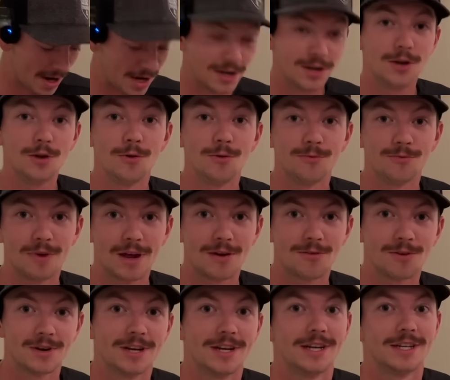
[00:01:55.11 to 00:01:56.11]
new
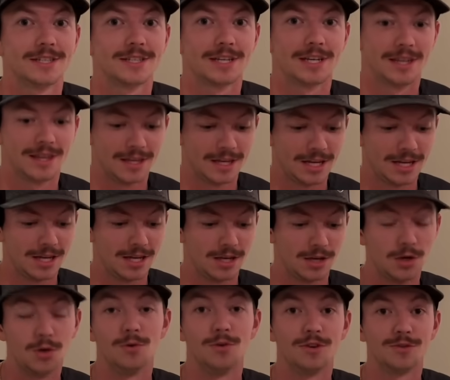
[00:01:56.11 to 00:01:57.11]
favorite disc in the
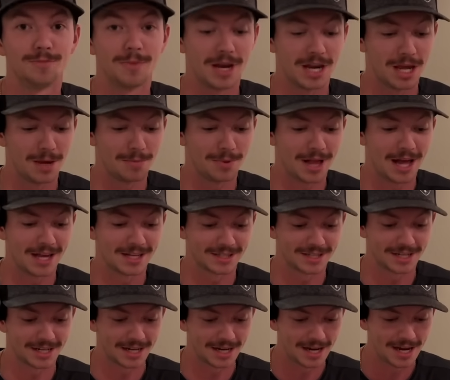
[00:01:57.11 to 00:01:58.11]
new Discmania
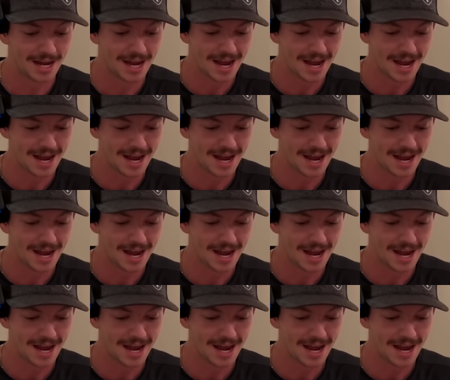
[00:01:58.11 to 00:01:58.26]
plastic,